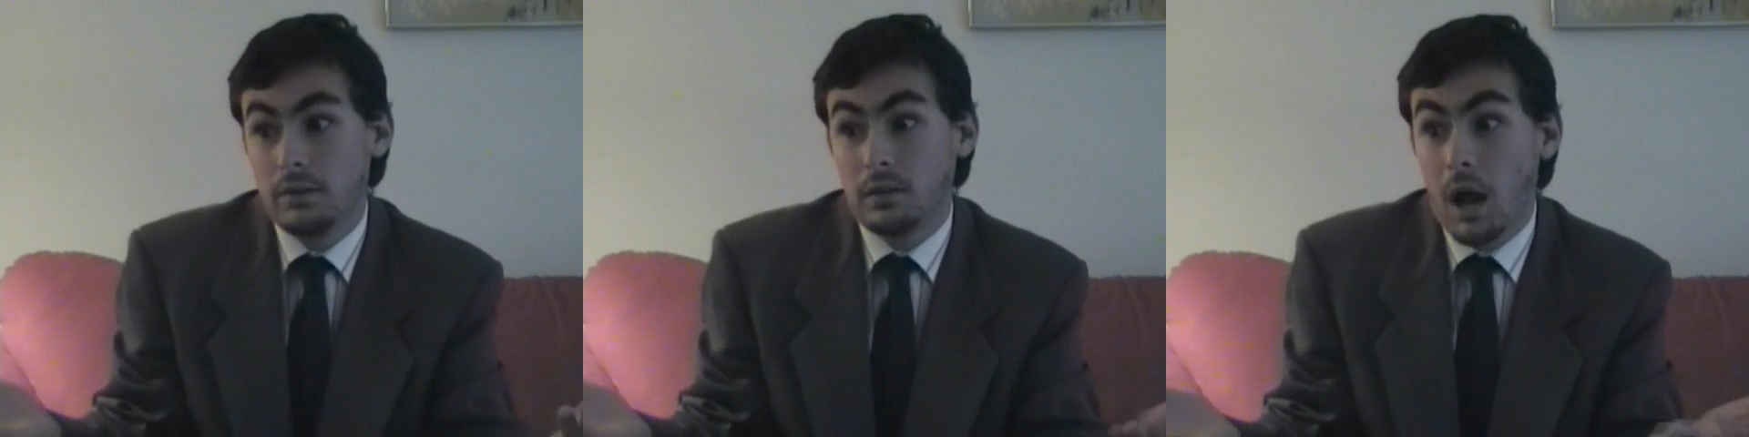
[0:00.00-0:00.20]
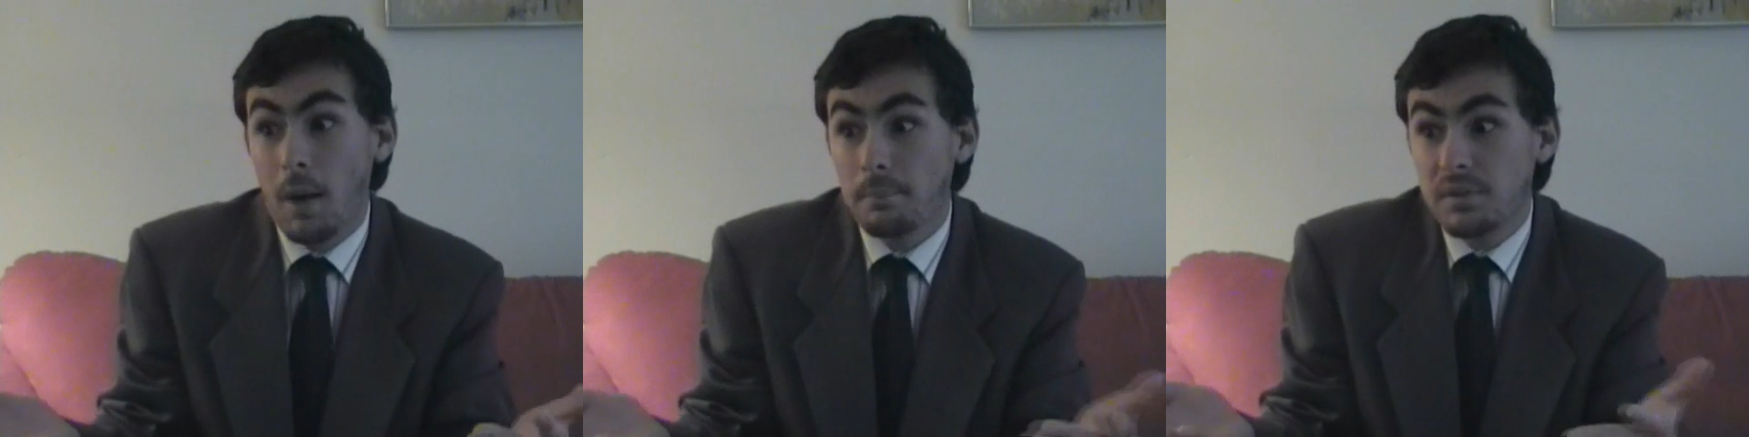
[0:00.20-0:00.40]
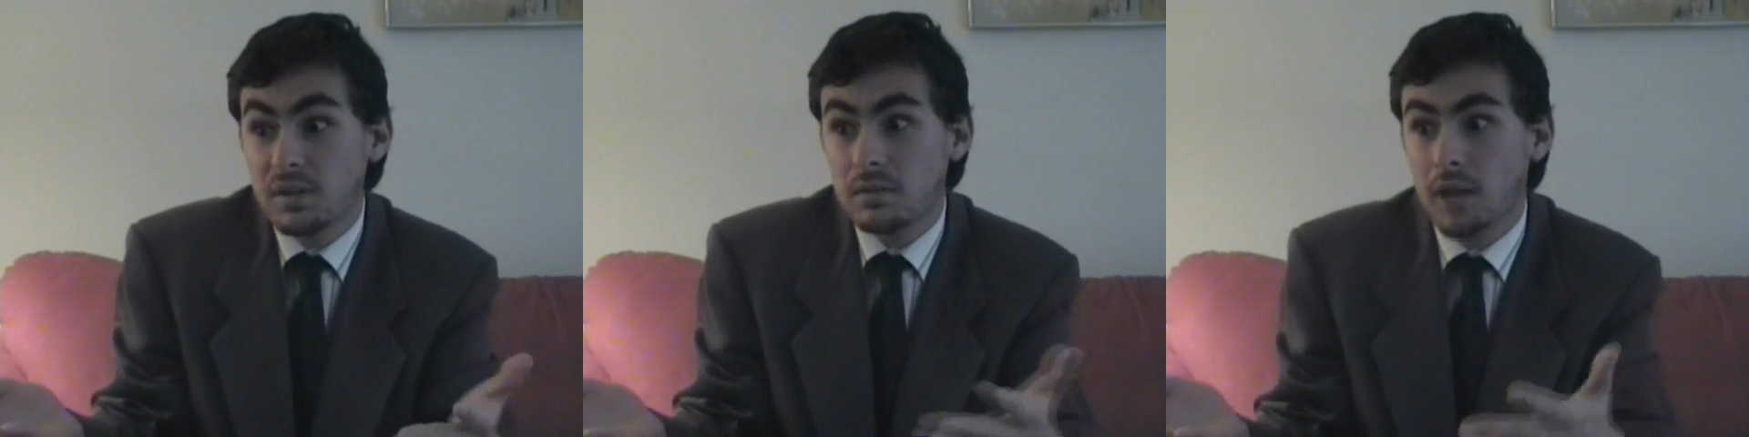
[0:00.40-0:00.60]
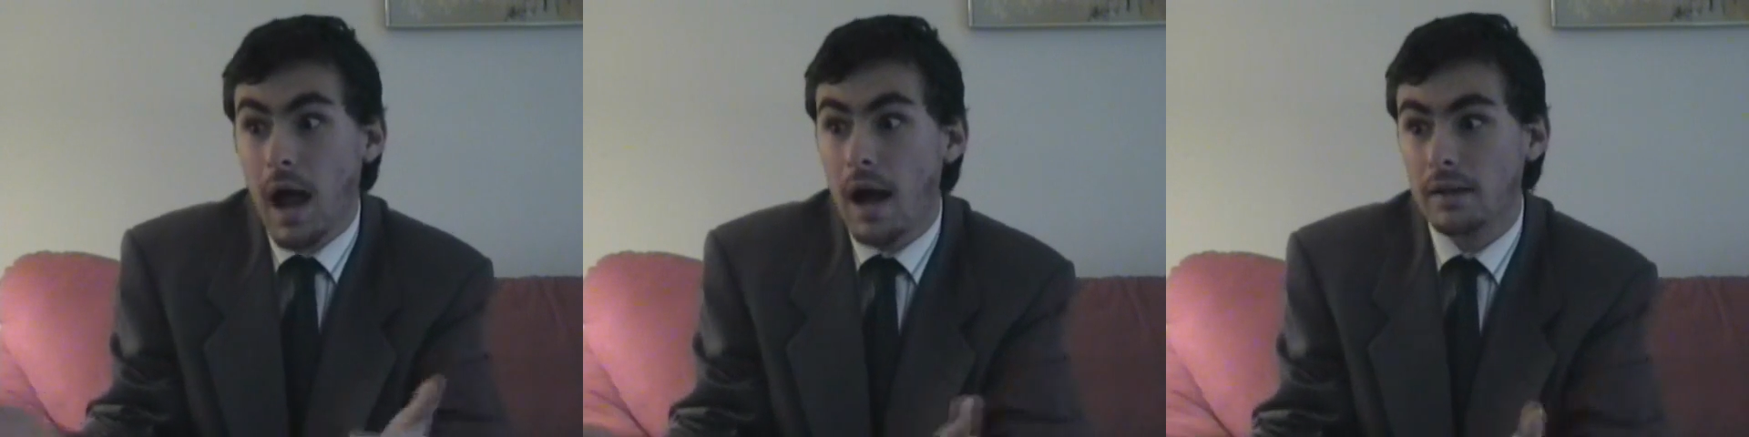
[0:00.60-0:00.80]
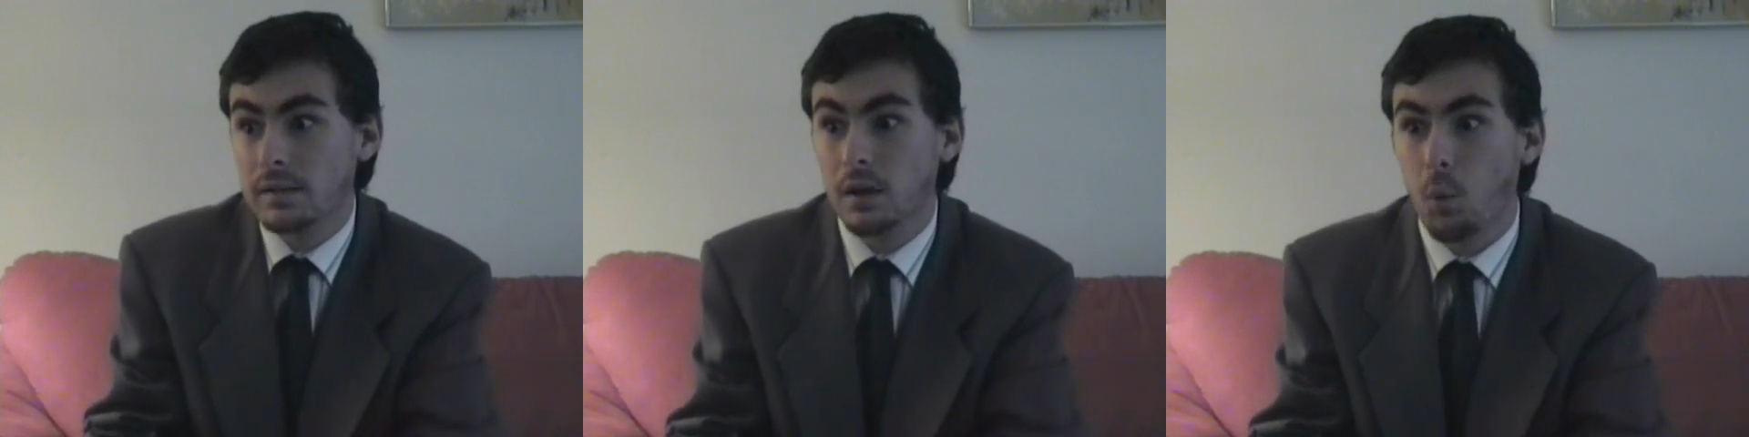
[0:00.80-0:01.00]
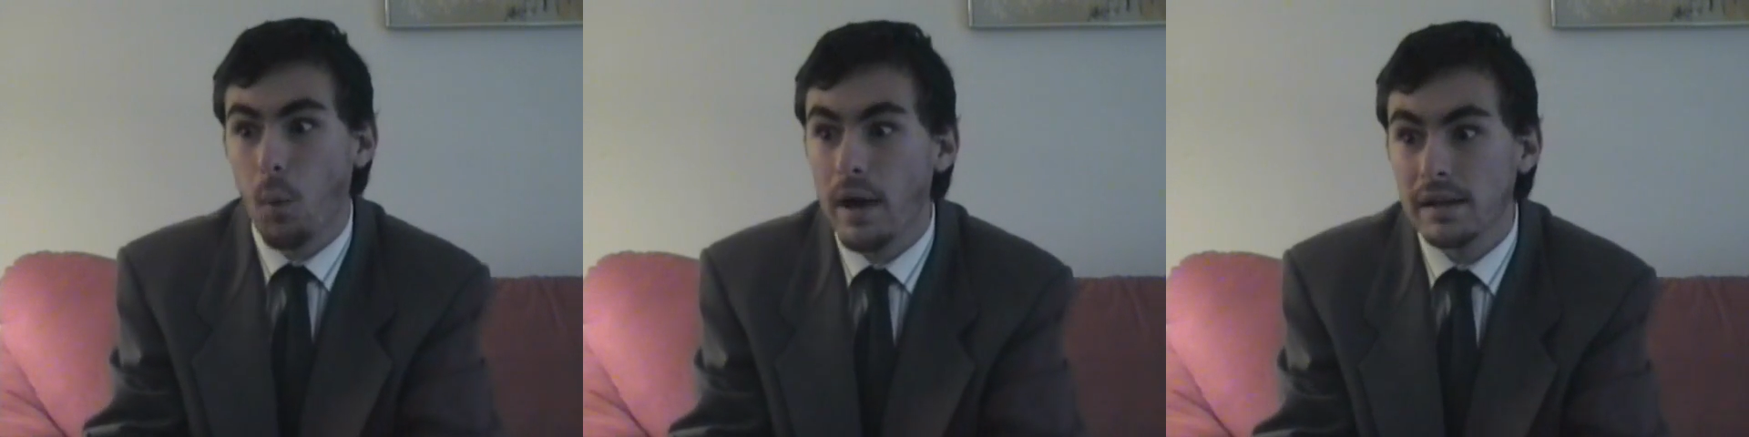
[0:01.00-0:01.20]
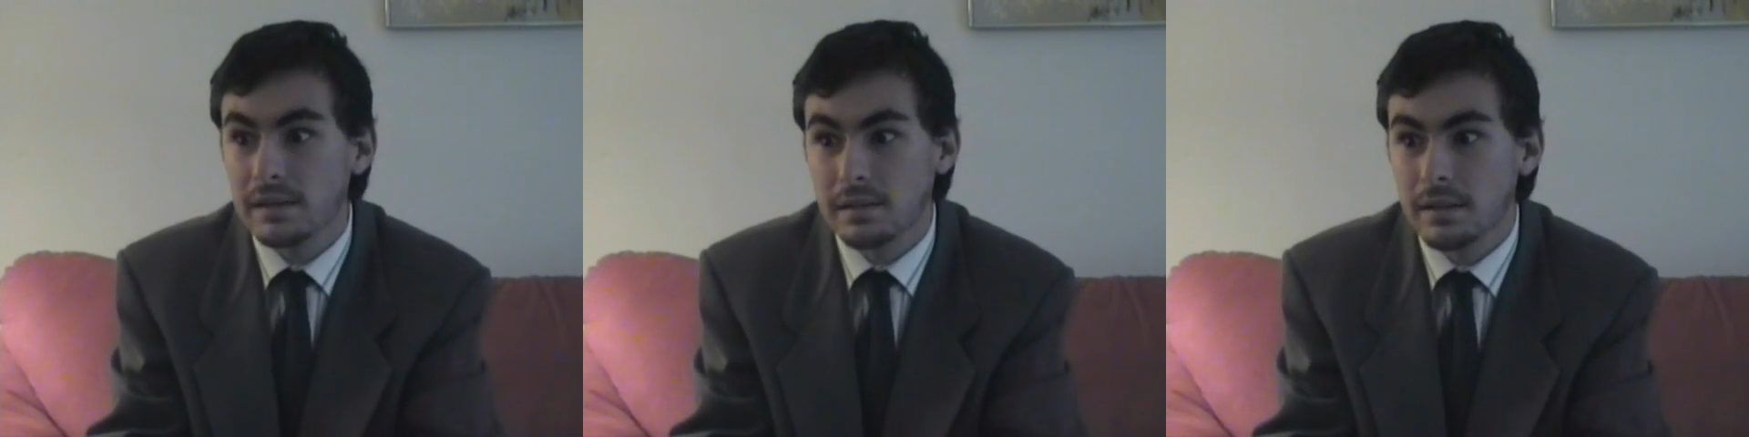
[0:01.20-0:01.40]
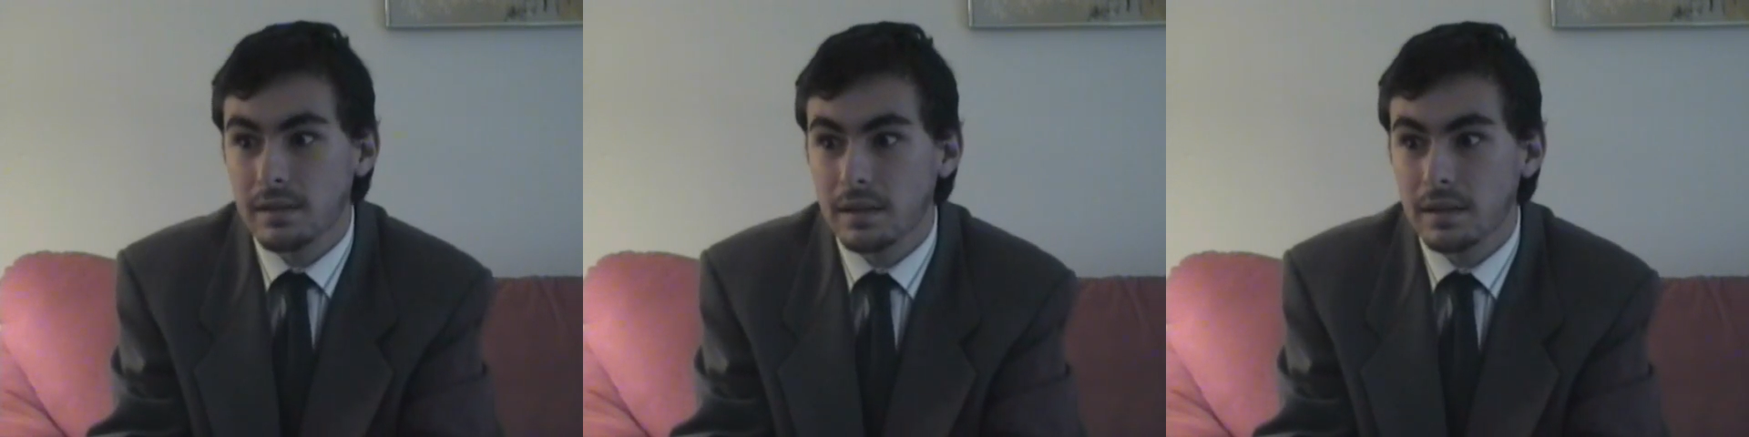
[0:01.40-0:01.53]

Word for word: dumps toxic waste